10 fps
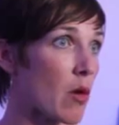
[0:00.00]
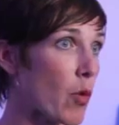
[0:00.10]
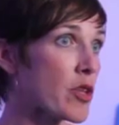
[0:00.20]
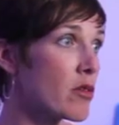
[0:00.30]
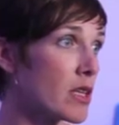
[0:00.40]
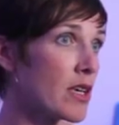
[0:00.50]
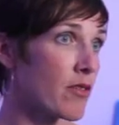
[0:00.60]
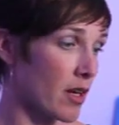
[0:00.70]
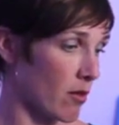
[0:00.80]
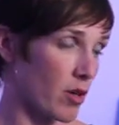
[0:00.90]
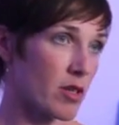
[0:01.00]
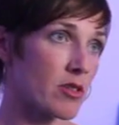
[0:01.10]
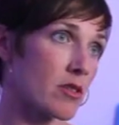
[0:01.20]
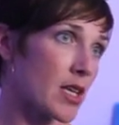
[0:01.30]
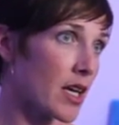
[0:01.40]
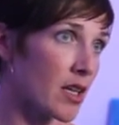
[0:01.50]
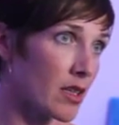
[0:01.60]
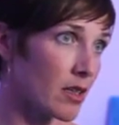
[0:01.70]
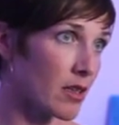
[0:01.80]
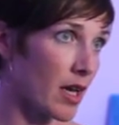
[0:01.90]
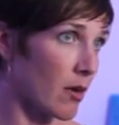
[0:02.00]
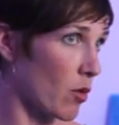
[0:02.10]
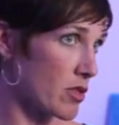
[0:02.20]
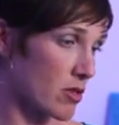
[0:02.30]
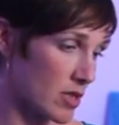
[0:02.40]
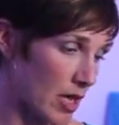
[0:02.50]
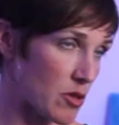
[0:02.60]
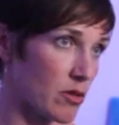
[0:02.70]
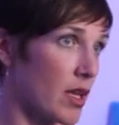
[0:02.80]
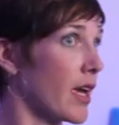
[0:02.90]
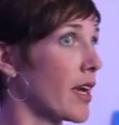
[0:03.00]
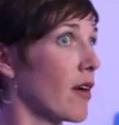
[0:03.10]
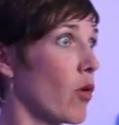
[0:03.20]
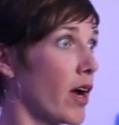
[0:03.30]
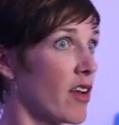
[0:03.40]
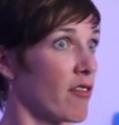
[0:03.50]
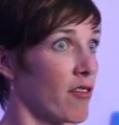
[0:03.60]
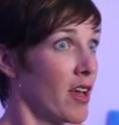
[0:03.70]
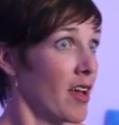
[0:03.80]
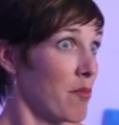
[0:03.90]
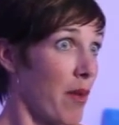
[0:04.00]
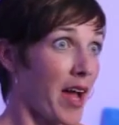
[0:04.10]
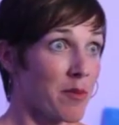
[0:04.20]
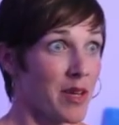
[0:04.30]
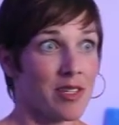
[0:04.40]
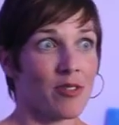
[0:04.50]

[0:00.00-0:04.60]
When you leave here, what is your day going to look like? What's your schedule like? What kind of body-based